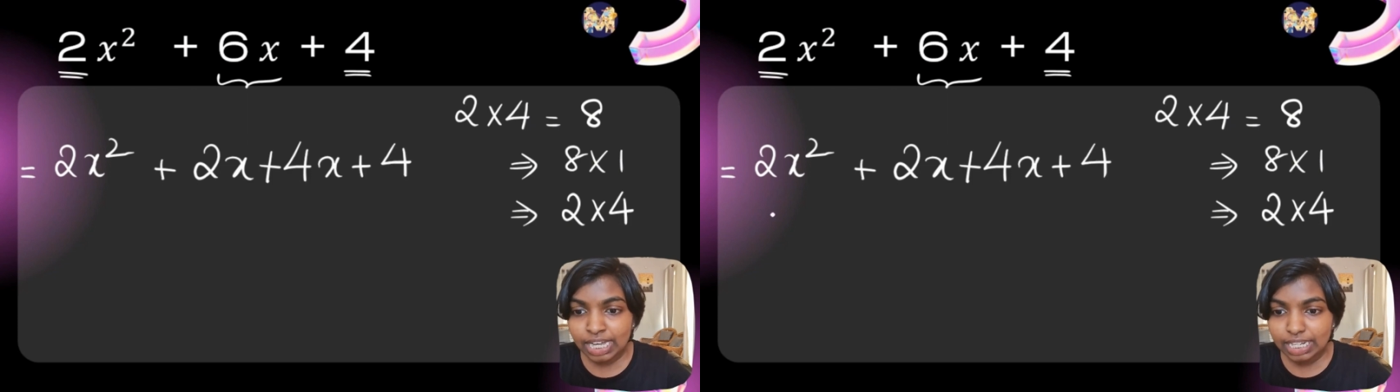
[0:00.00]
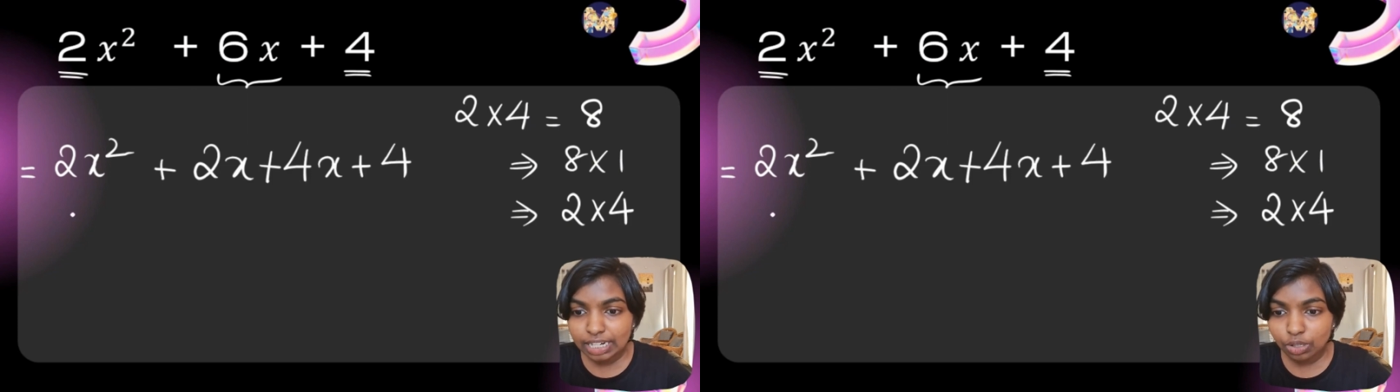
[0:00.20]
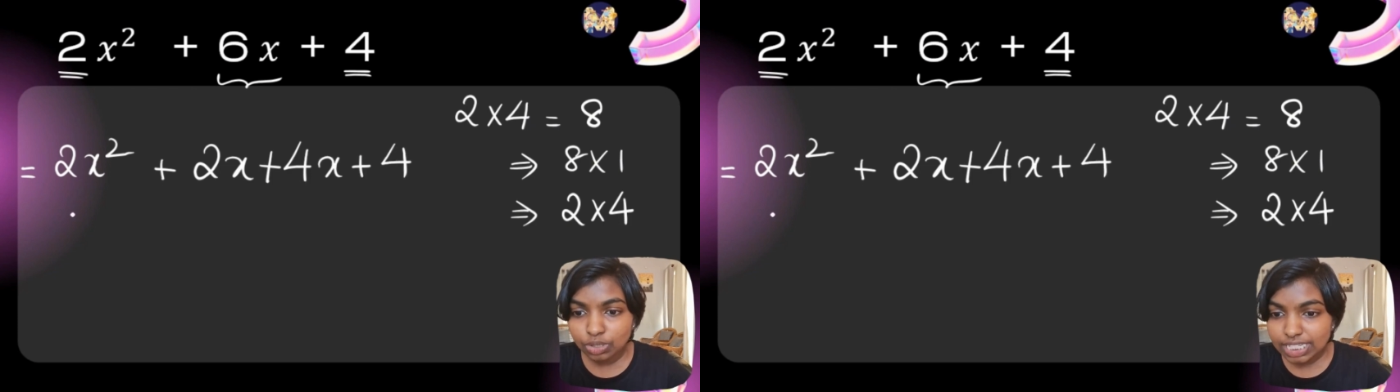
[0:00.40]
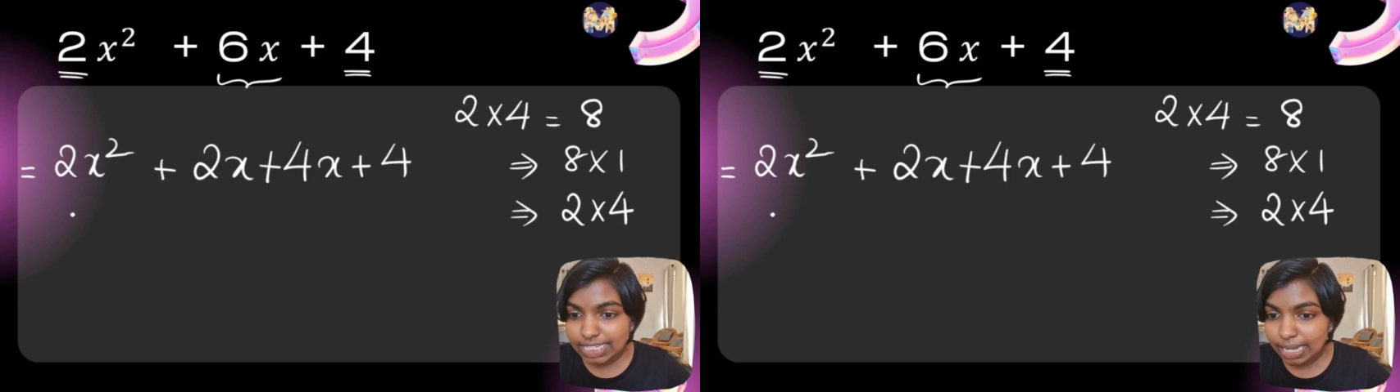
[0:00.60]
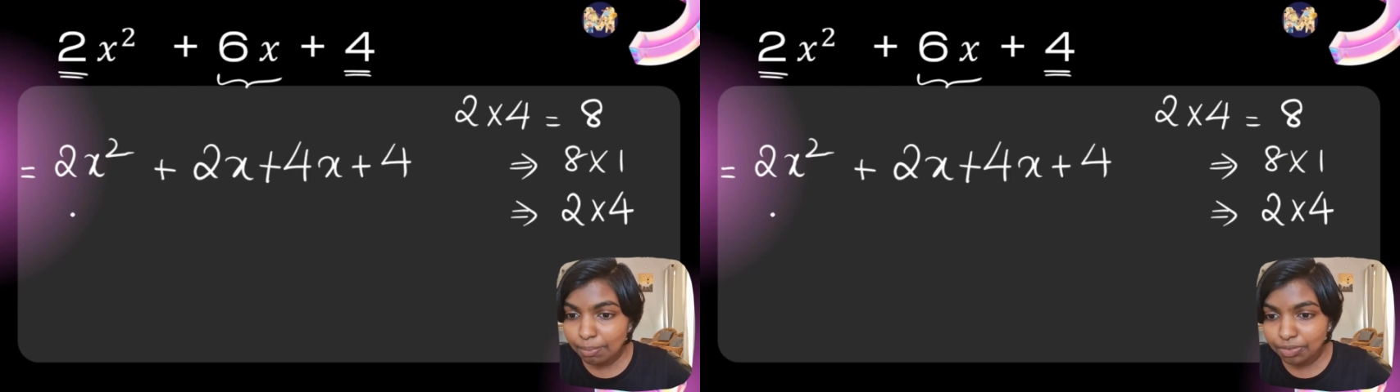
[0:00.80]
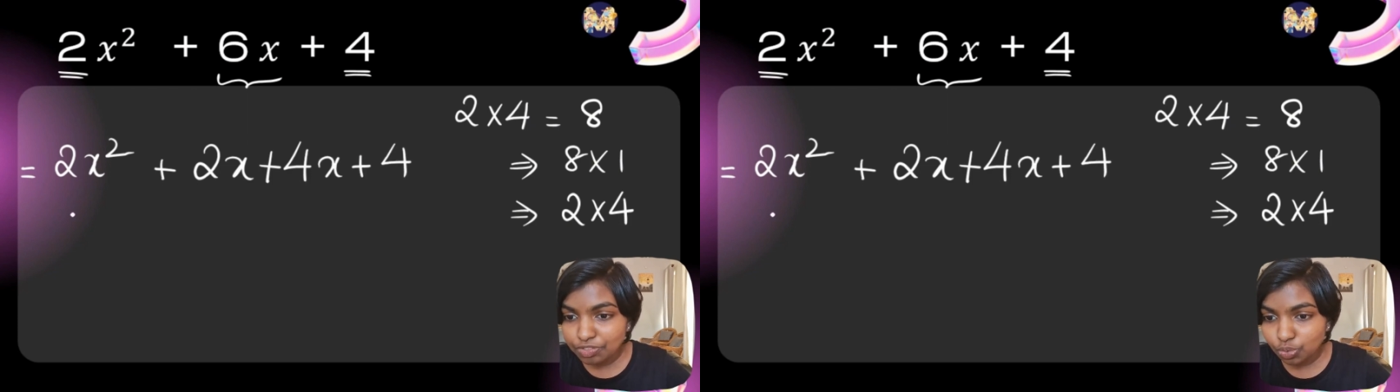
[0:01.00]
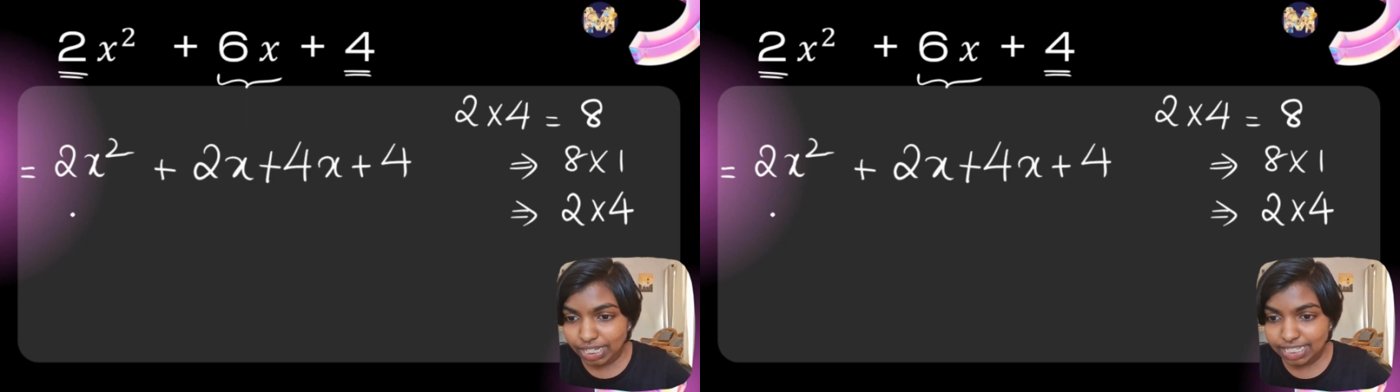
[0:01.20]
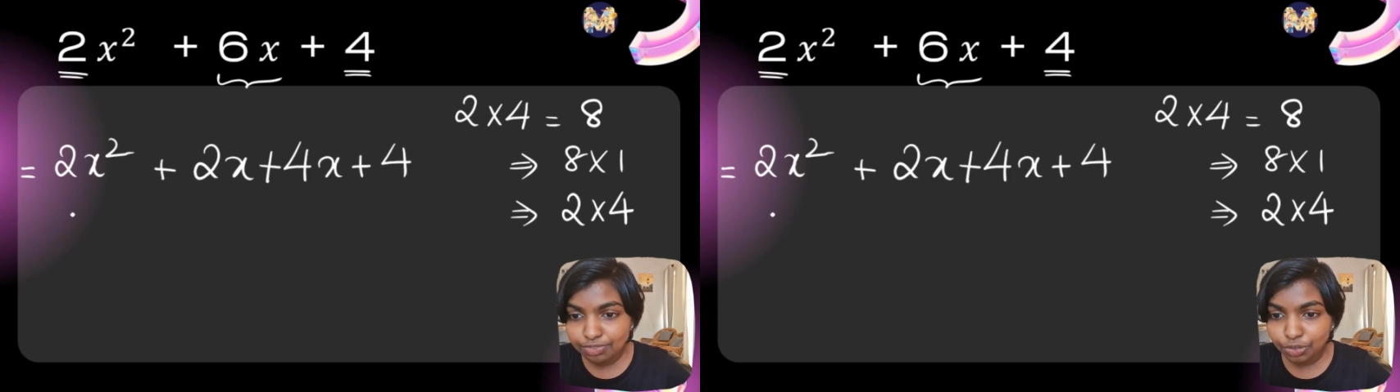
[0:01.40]
Now the sum of
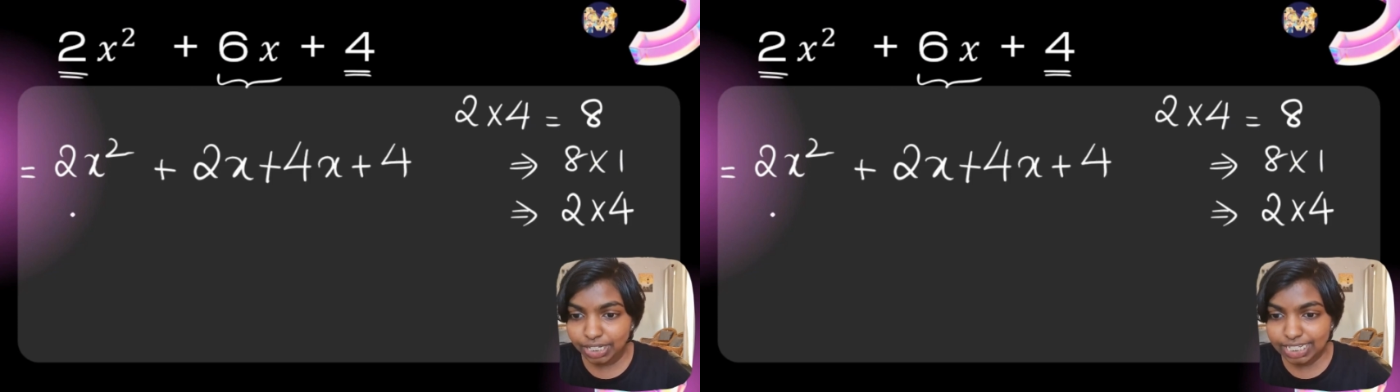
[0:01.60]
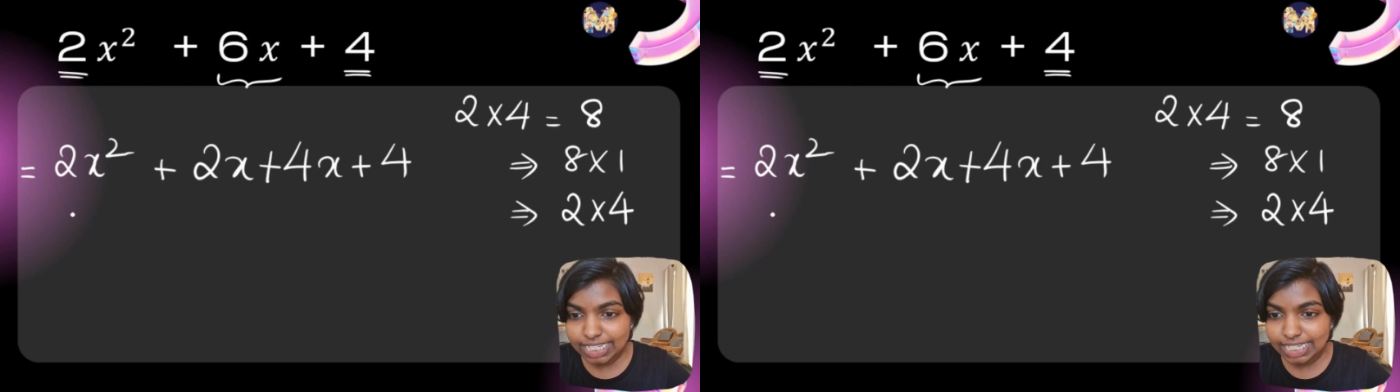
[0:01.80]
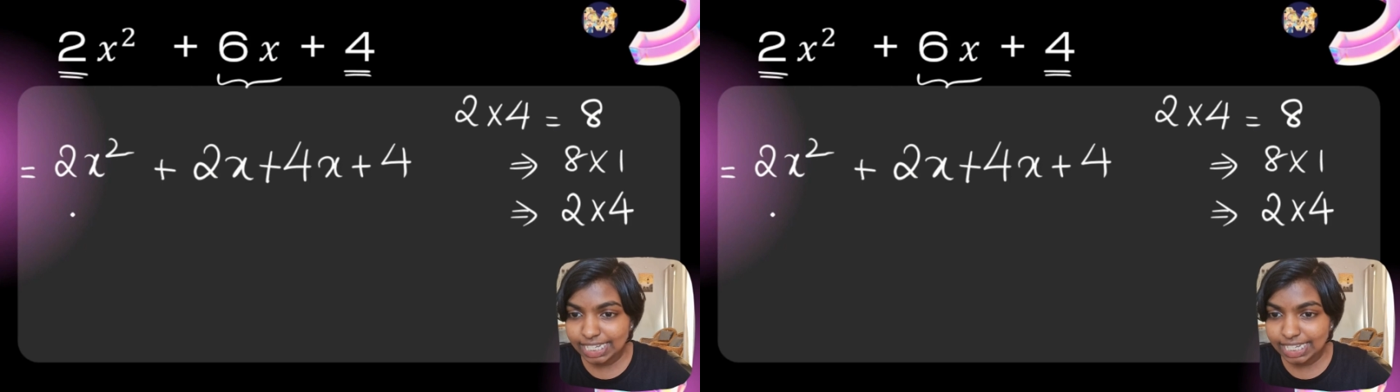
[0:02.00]
2x and 4x,